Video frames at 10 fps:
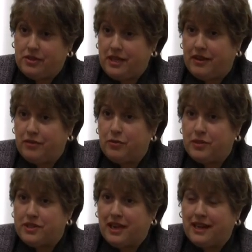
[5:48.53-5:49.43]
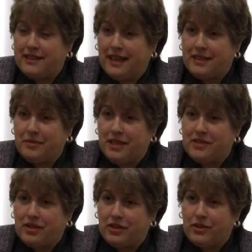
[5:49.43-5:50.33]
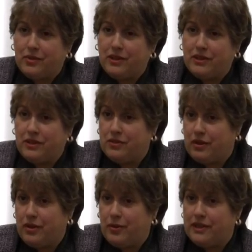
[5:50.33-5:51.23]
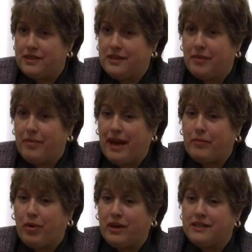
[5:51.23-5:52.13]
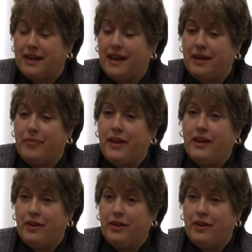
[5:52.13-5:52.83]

Dave Lupus contacted me and said, are you willing to come back part-time?